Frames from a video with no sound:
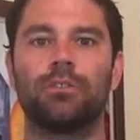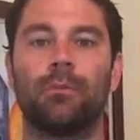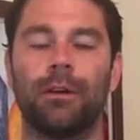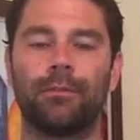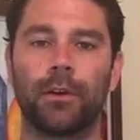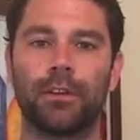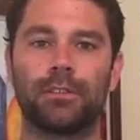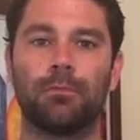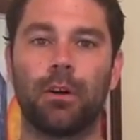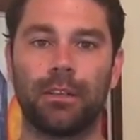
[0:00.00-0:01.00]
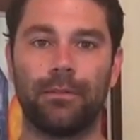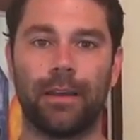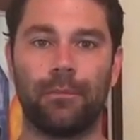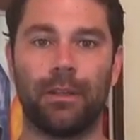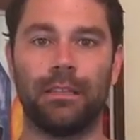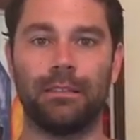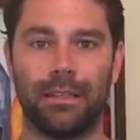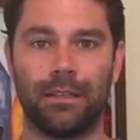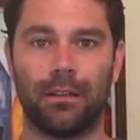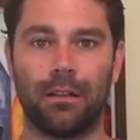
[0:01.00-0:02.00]
So on my first multifamily
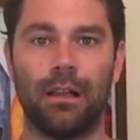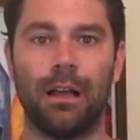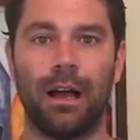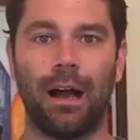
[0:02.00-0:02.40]
deal,